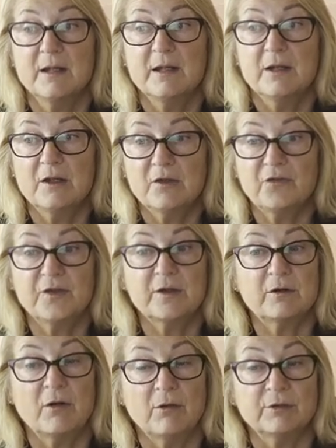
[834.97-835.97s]
Is the
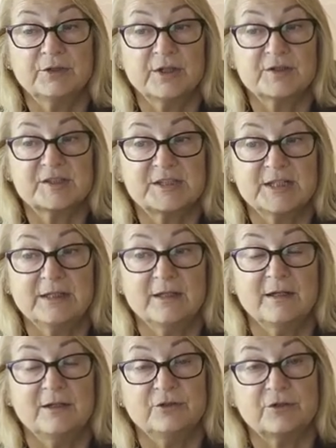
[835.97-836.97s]
content still
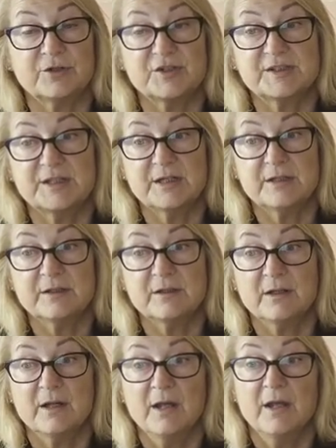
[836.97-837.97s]

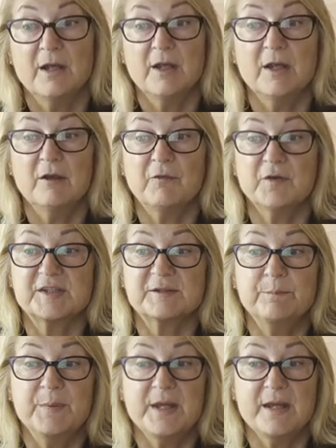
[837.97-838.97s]
interesting if it's
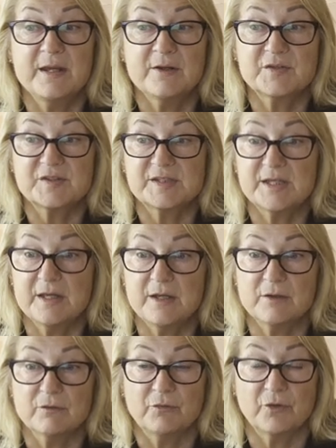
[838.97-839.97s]
being
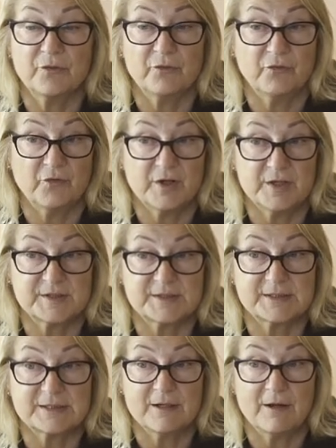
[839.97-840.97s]
seen for the
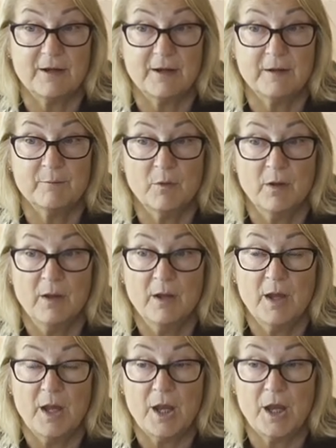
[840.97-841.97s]
first time,
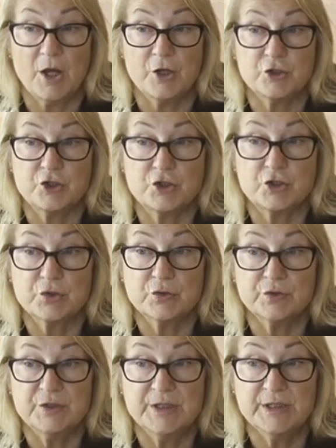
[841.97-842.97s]
and
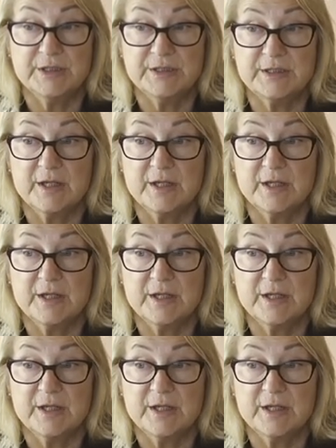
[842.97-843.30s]
should it